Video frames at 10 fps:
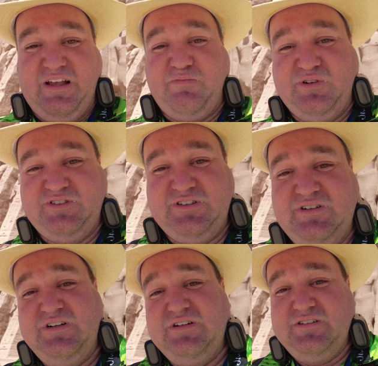temples are
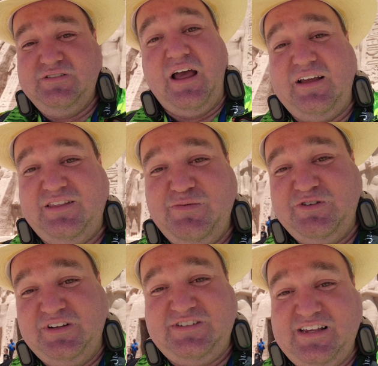like the
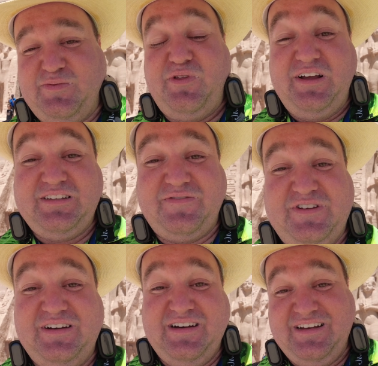most accessible things I've
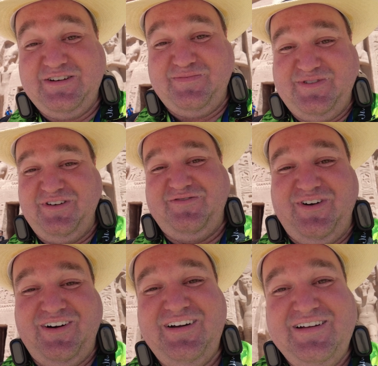seen in Egypt so
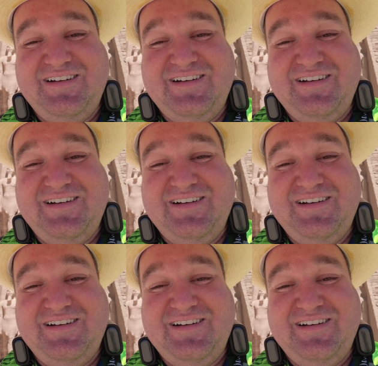far.